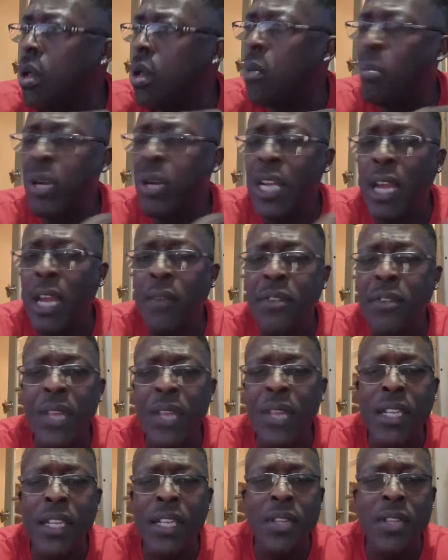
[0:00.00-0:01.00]
But
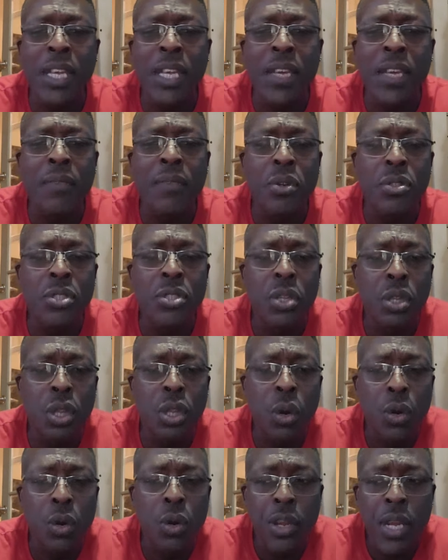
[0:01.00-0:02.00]
everything that they give you is to
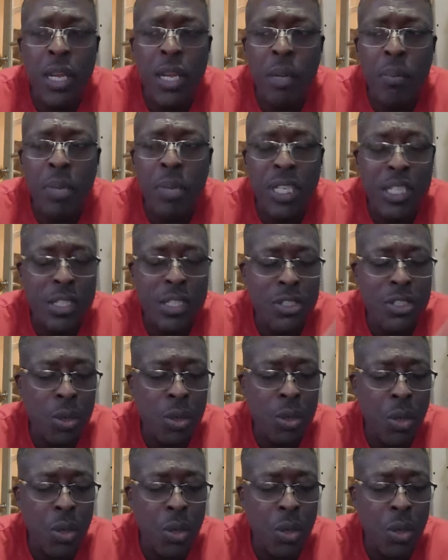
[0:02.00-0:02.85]
lower your inhibition, so that